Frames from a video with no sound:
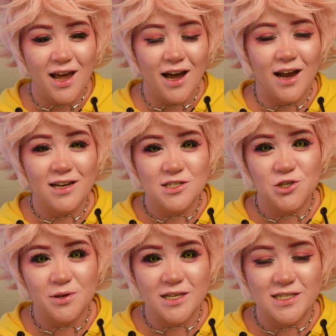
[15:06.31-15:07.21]
I didn't
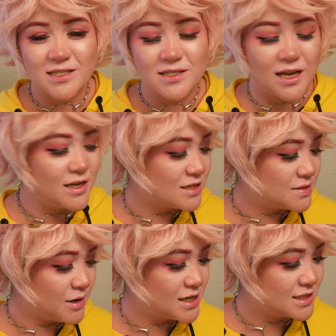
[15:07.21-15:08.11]
do any setting
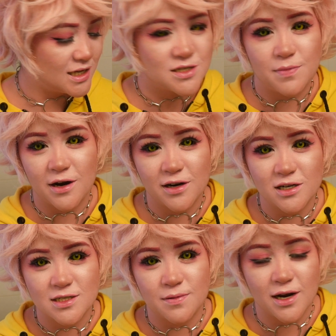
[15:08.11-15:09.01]
spray slash barrier
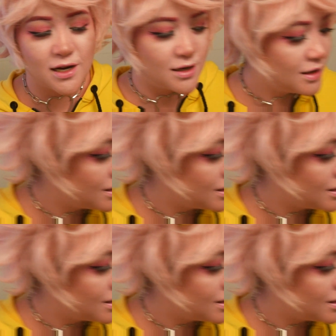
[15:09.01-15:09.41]
spray.